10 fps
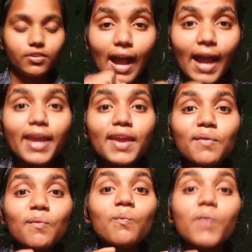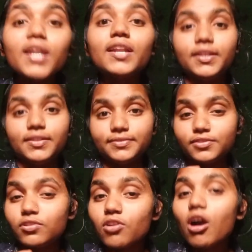I will
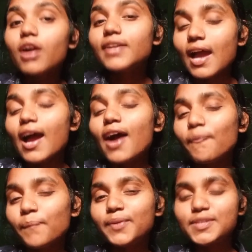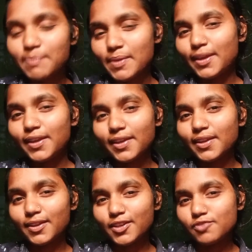not have been speaking in
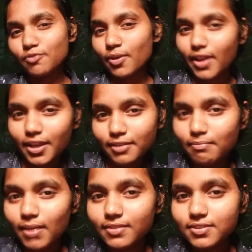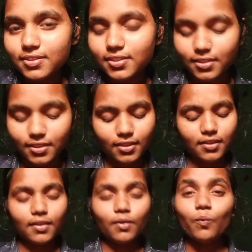English for 8 months.
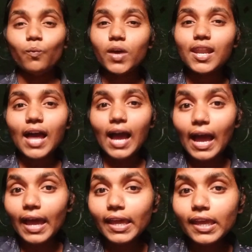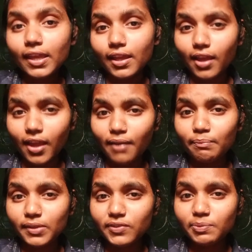Well, I have
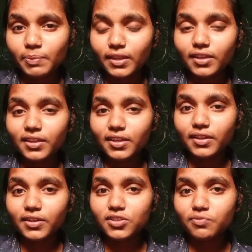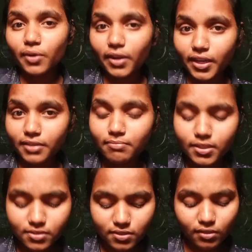been speaking in English for 8
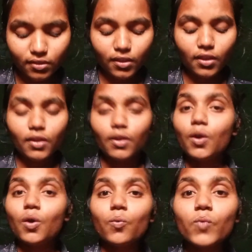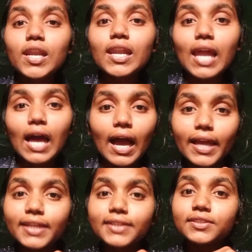months. Will
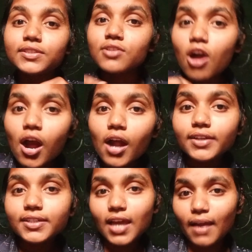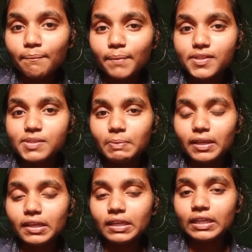I not have been
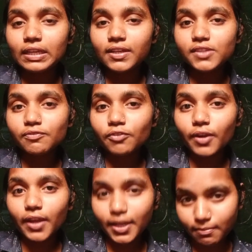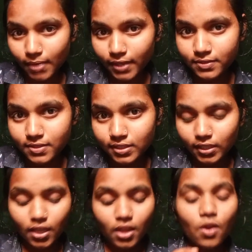speaking in English for 8 months?